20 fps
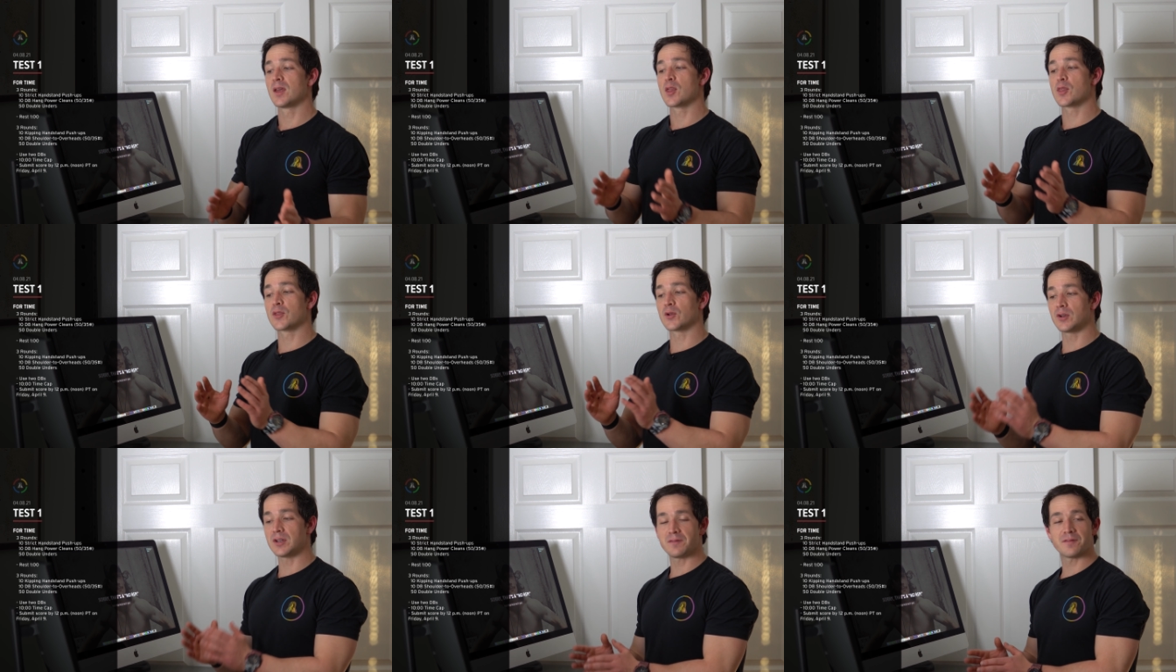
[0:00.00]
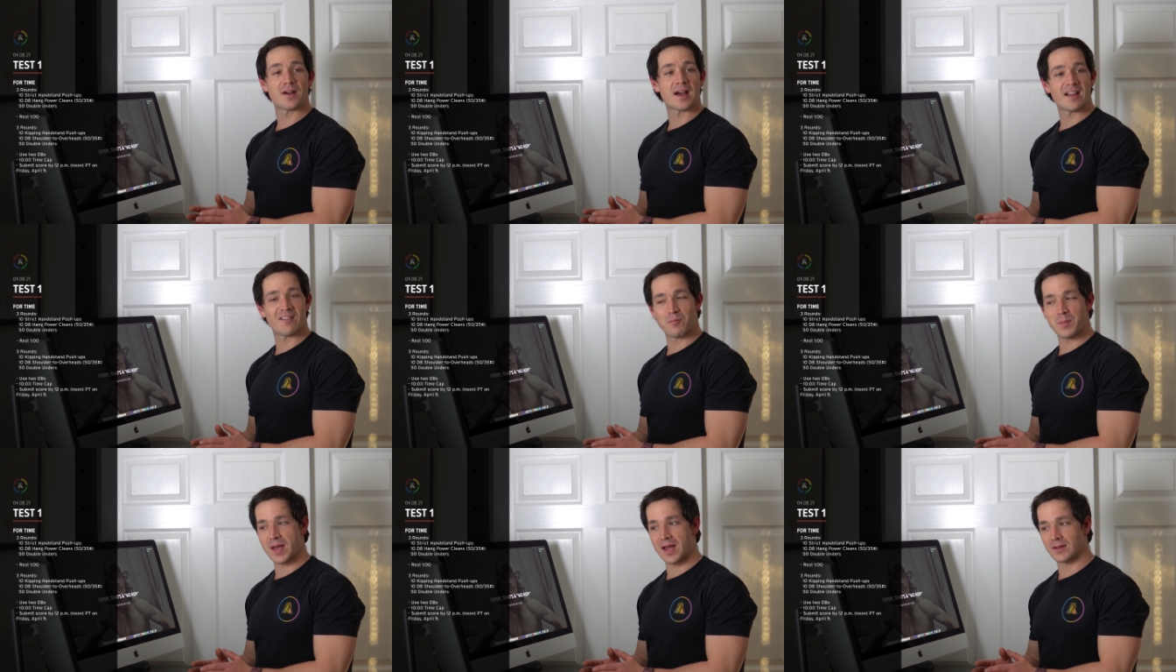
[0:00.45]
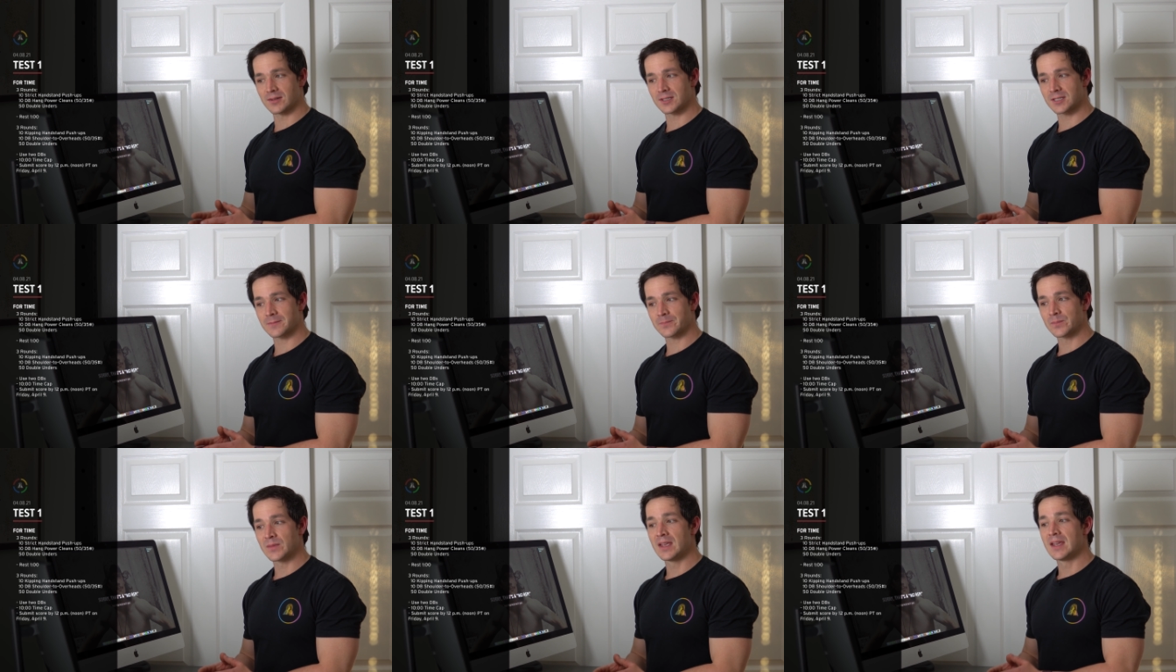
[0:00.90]
35
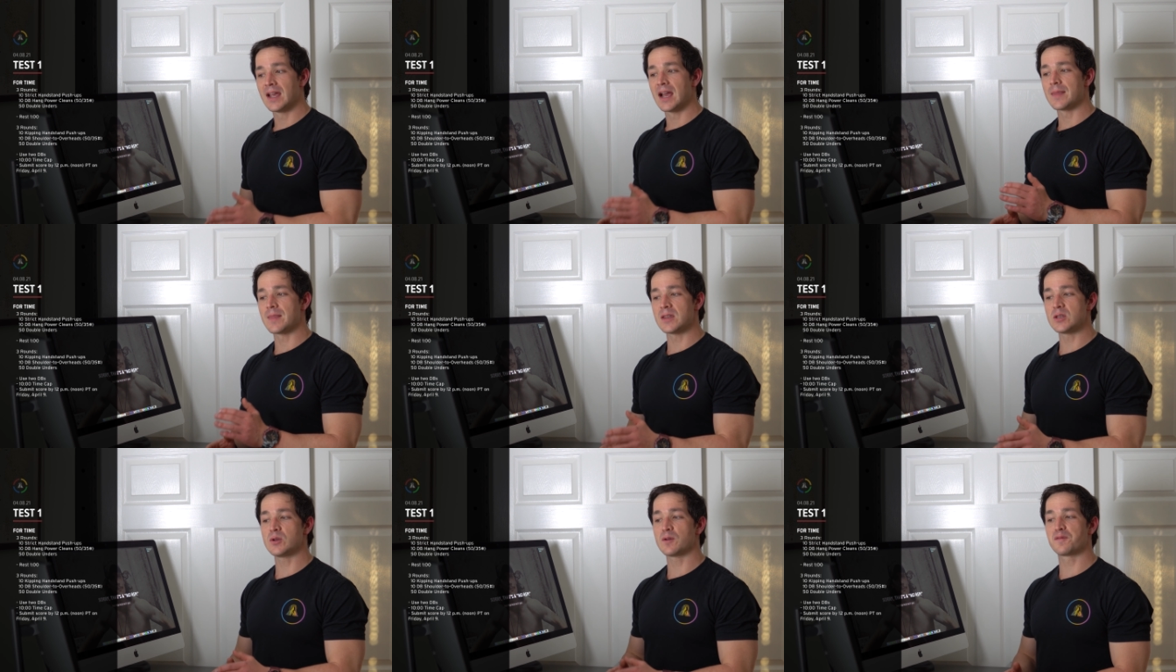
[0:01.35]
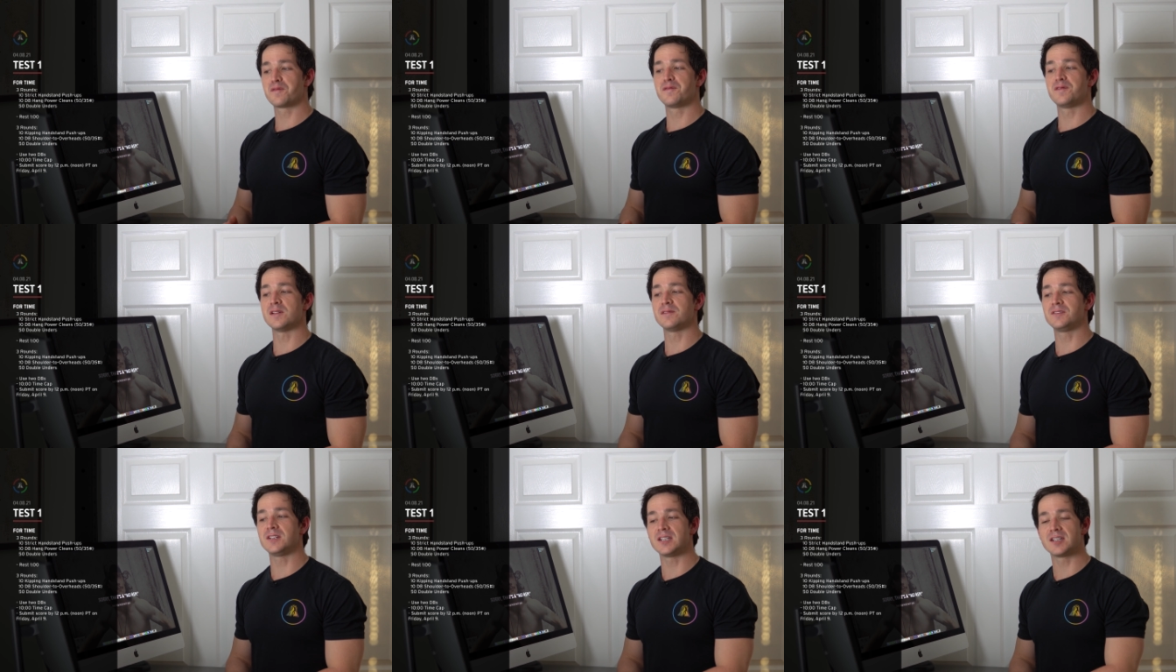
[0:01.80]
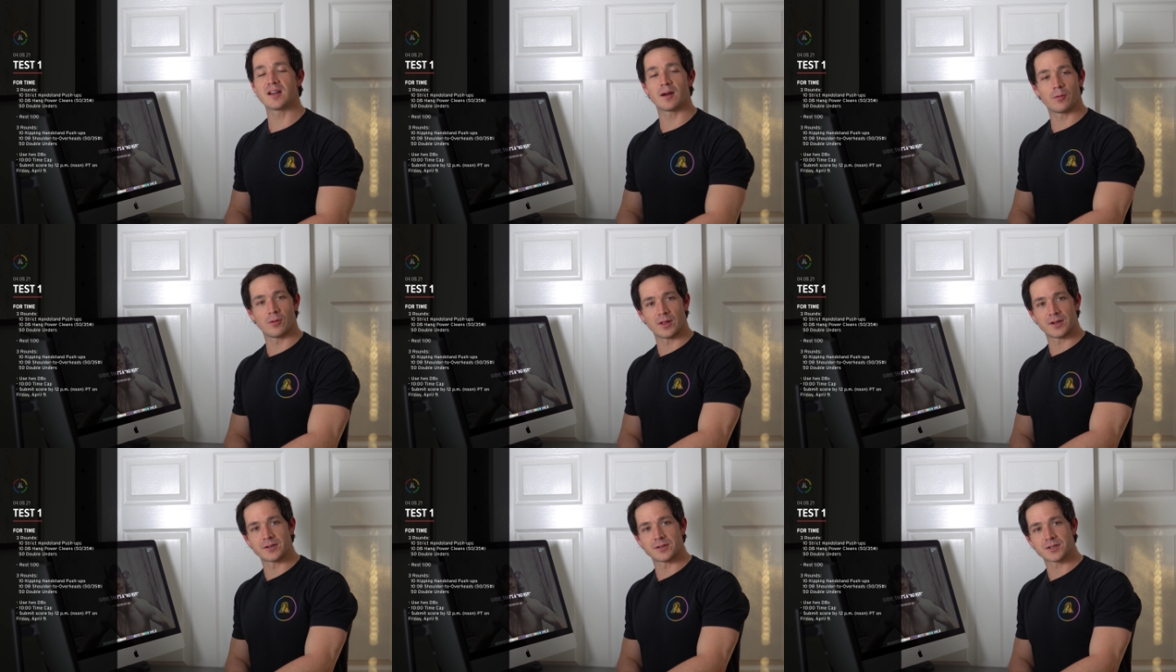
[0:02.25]
pounds, and then you have 50
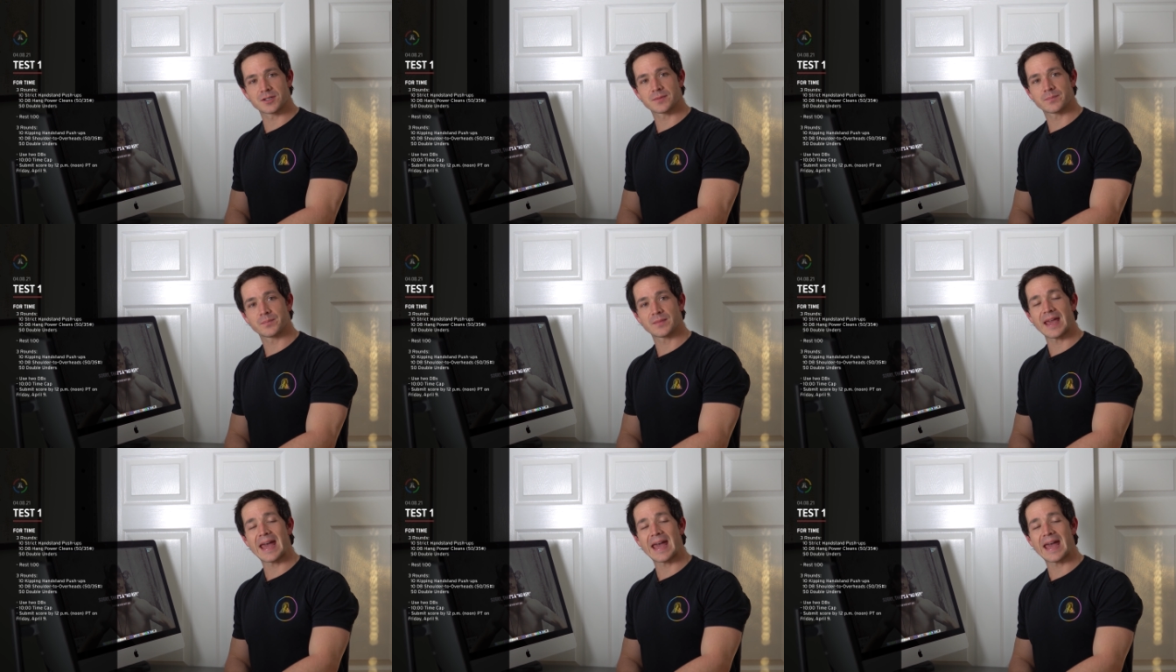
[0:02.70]
double unders.